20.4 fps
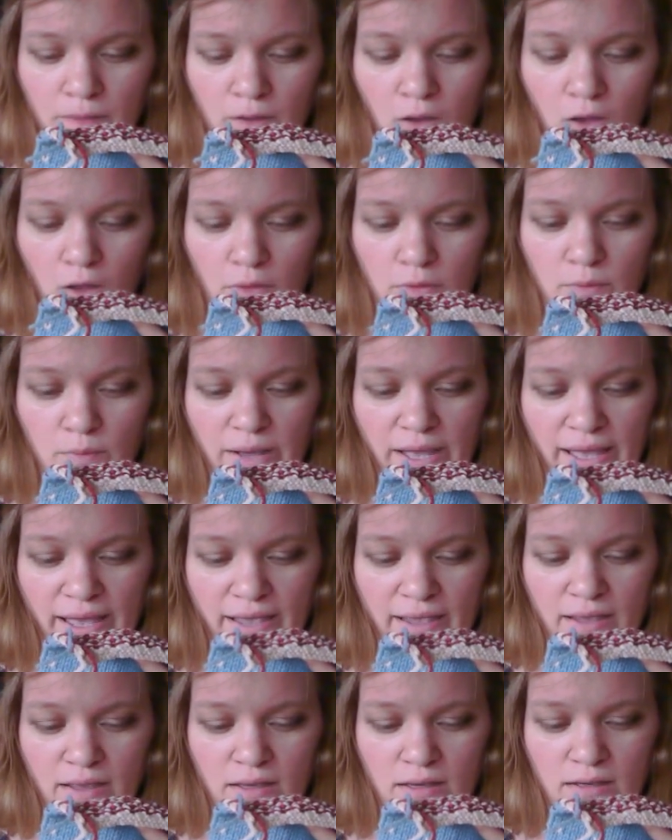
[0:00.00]
all the
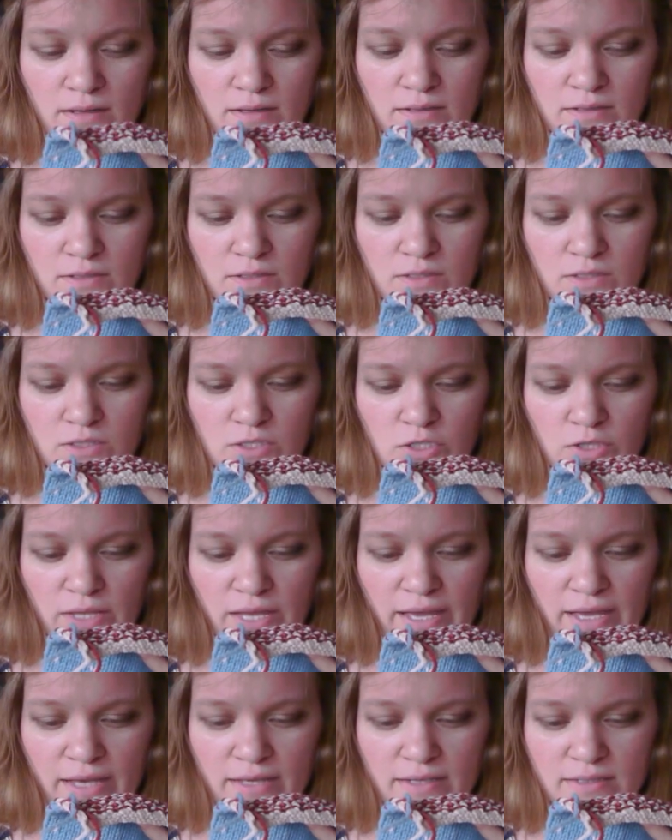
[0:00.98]
way, so
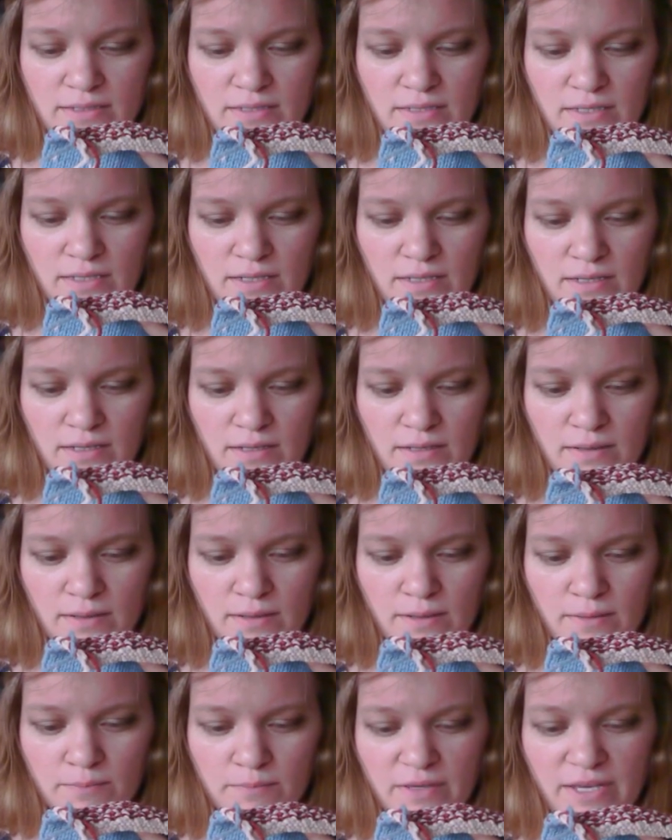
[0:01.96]
that,
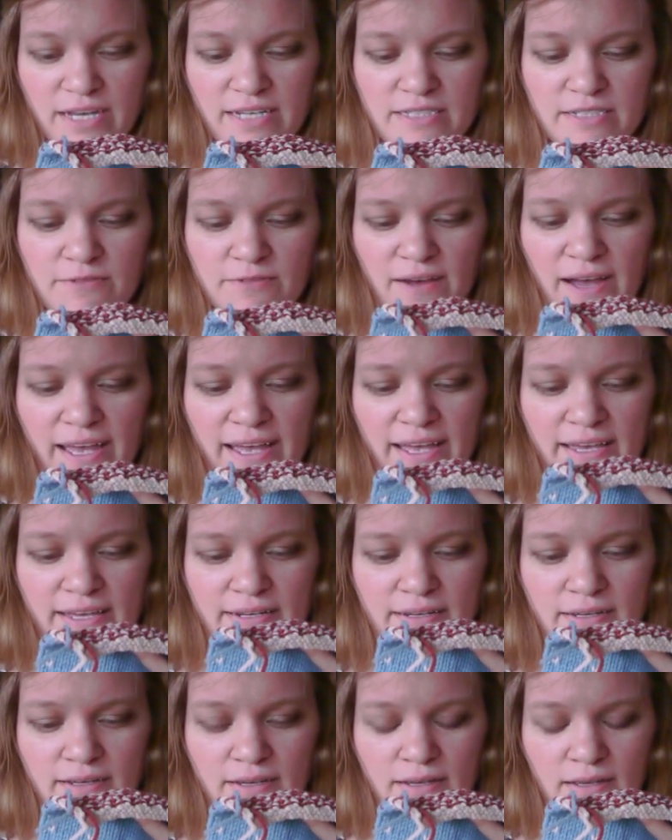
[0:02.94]
because if I
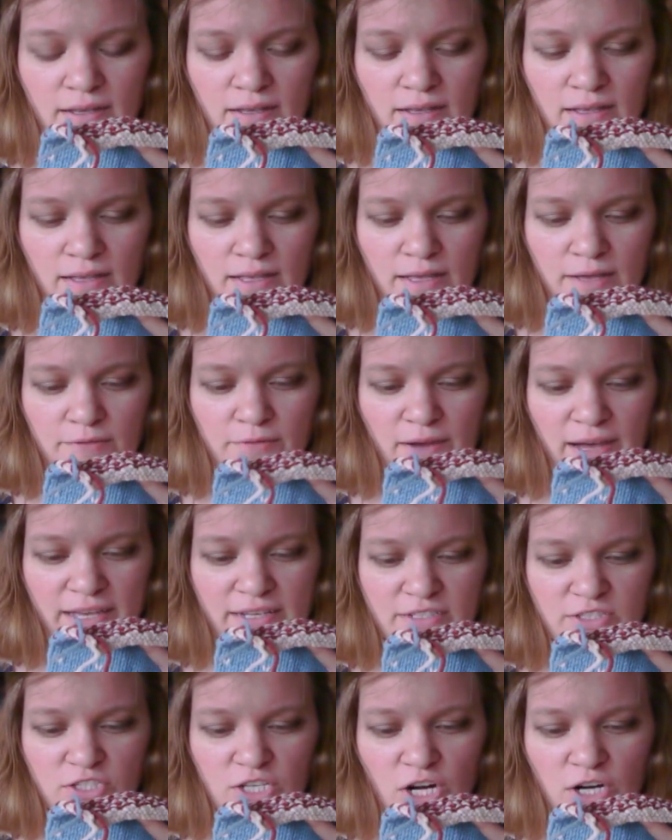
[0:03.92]

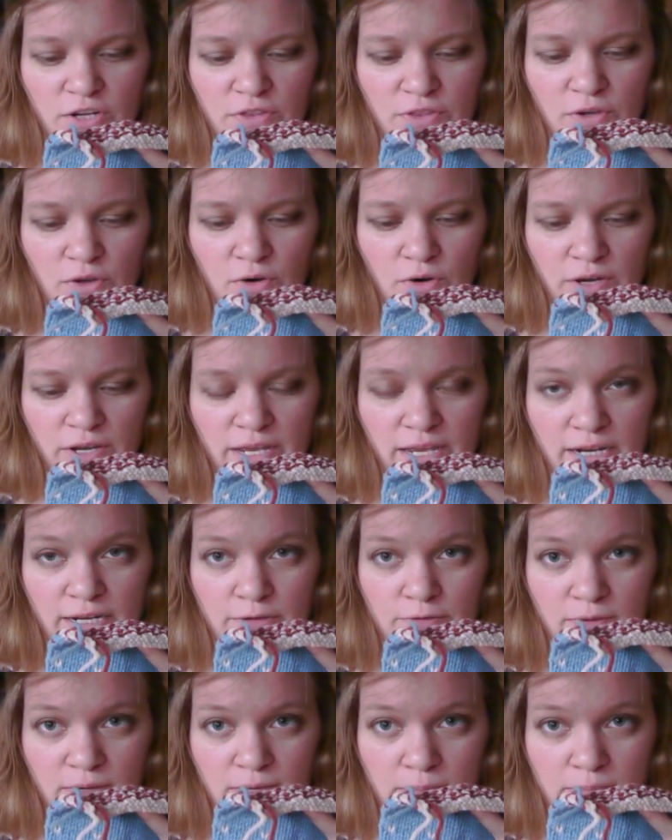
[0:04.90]
had started the
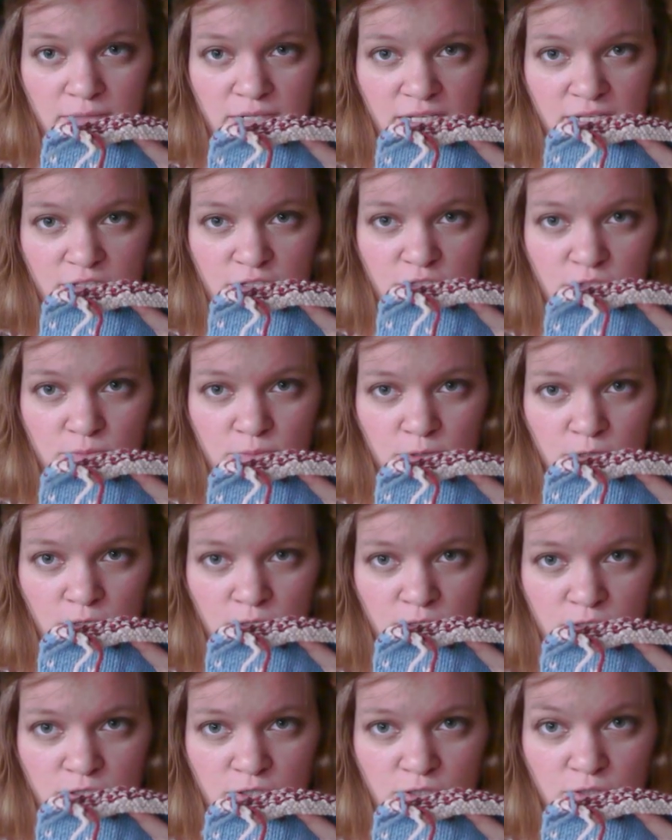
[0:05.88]
corrugated rib, knit 2,
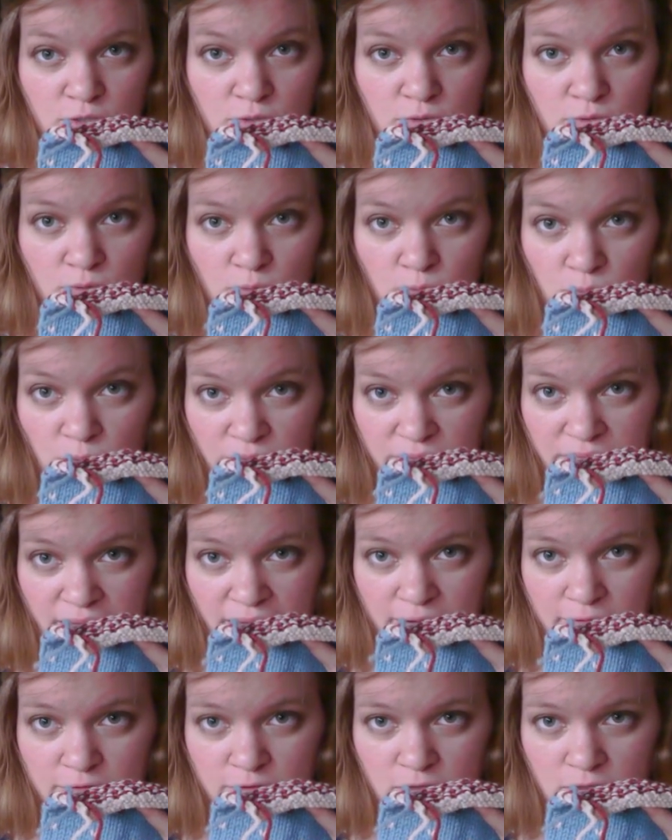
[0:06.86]
purl 2 with
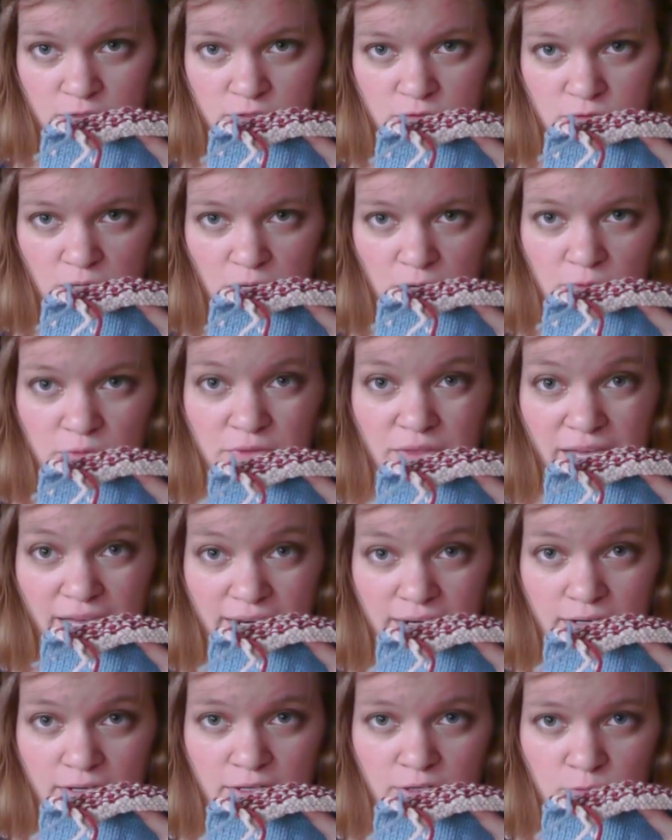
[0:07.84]
that first row,
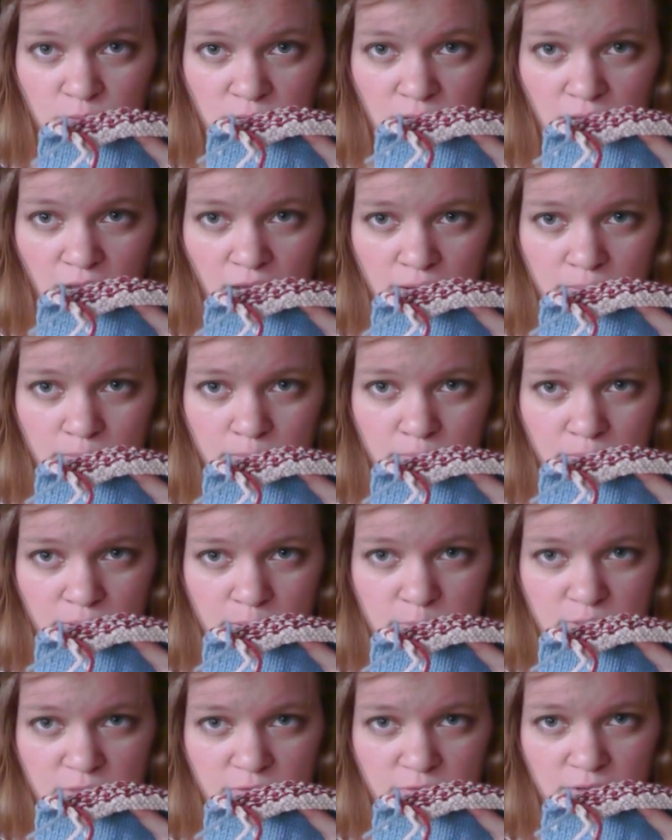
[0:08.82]
then you would have gotten
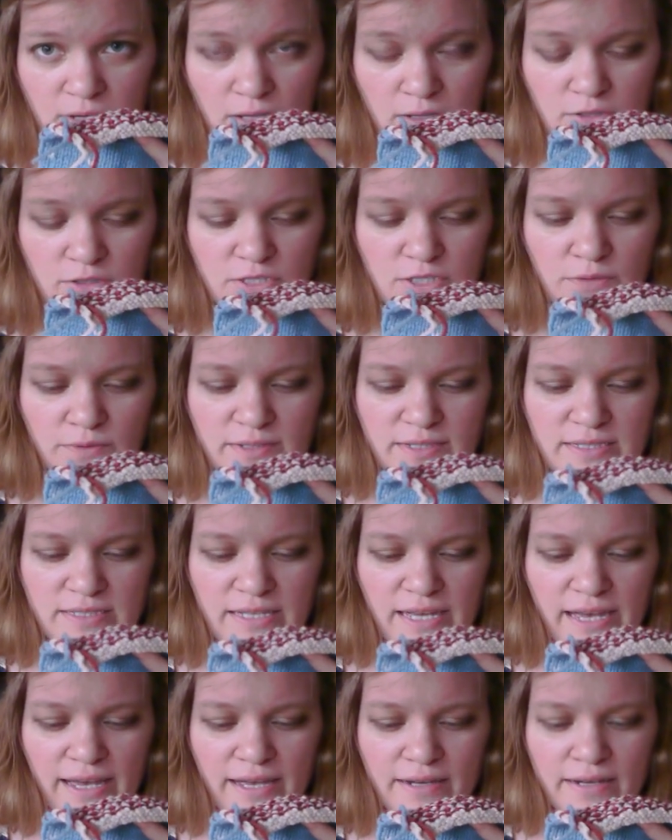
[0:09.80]
blips of color. So
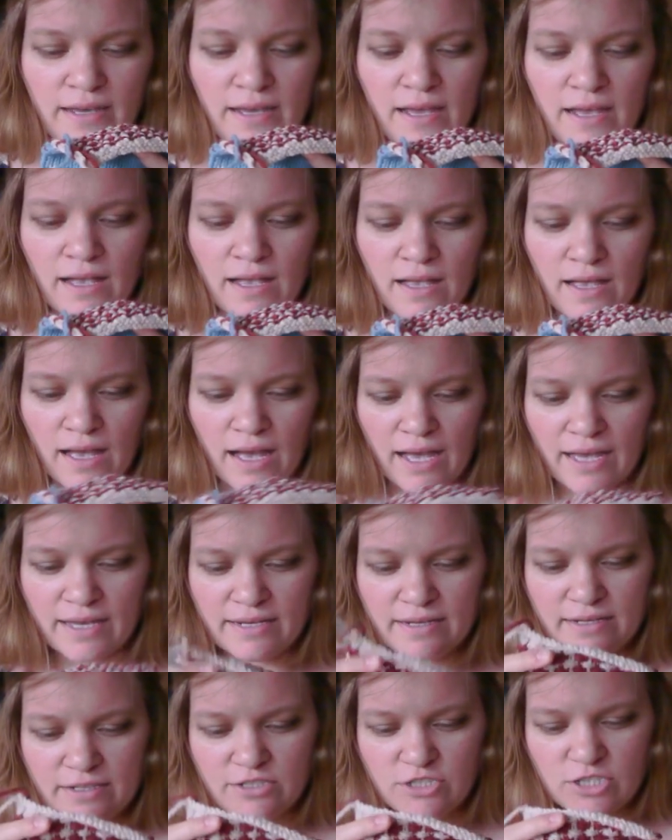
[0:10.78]
instead,
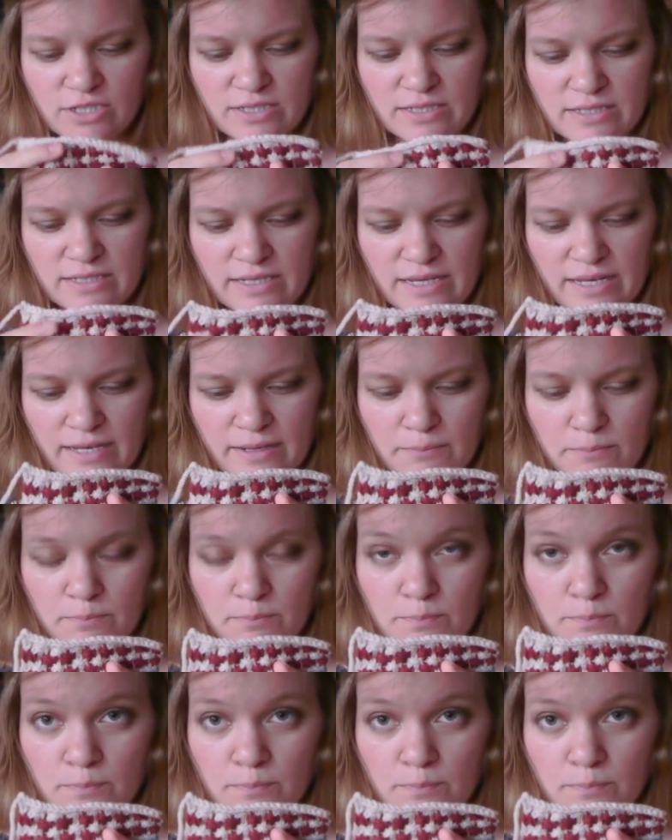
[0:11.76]
I just did,